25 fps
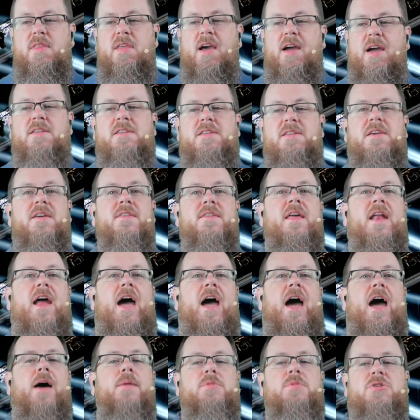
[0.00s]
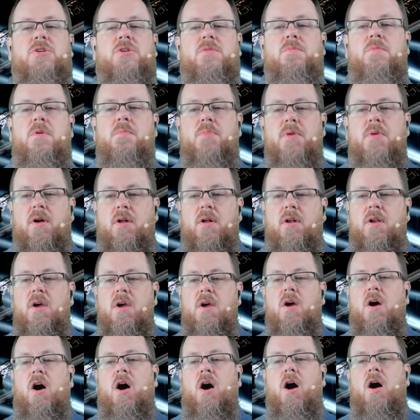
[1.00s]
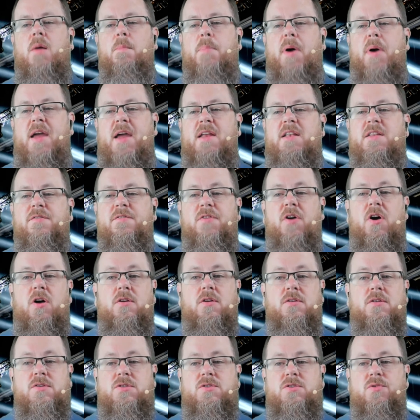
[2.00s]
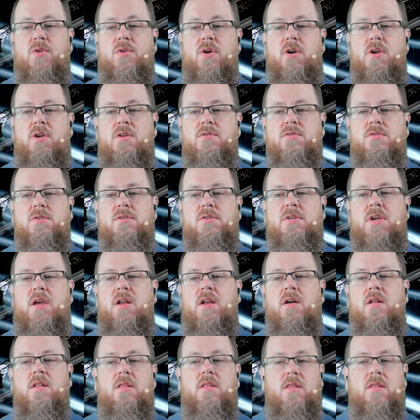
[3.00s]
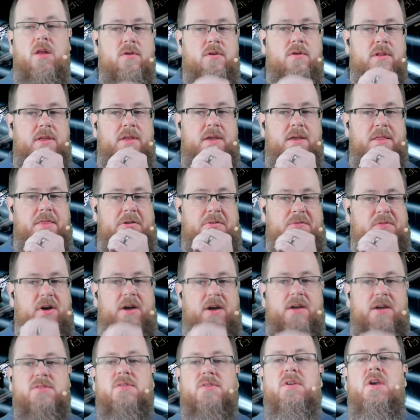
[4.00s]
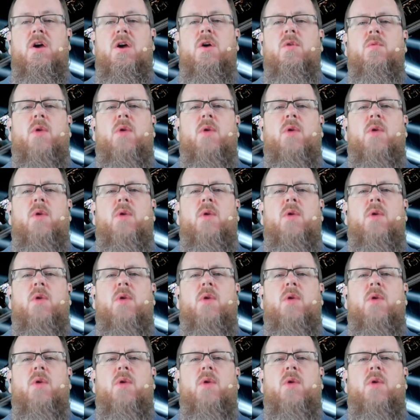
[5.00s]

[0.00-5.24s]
The idea that apps should be built by default, storing user data locally on the device,